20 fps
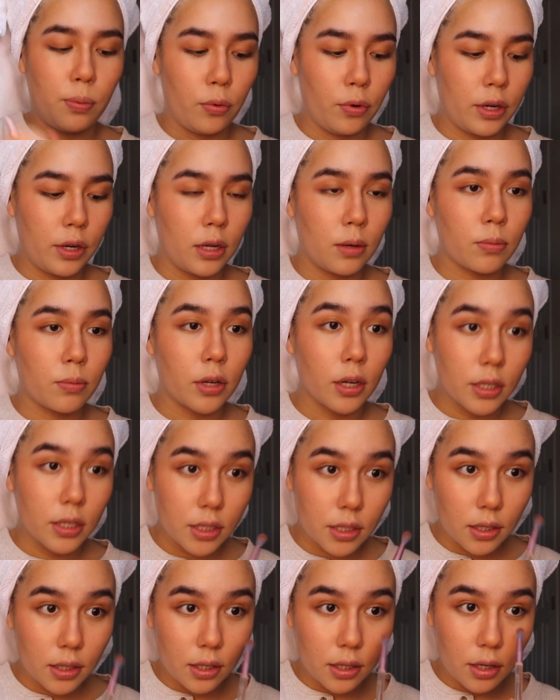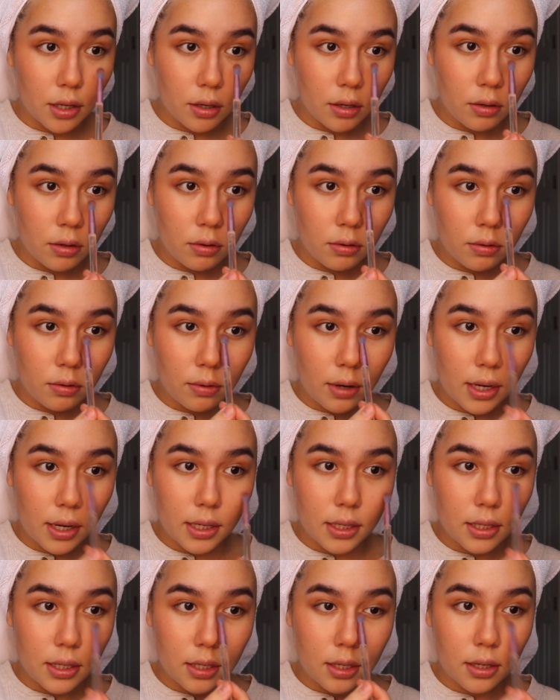Pointing your brush and go right
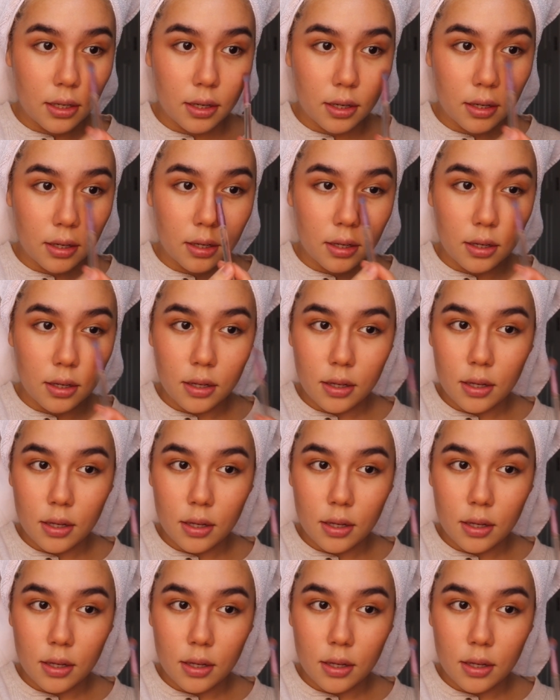here,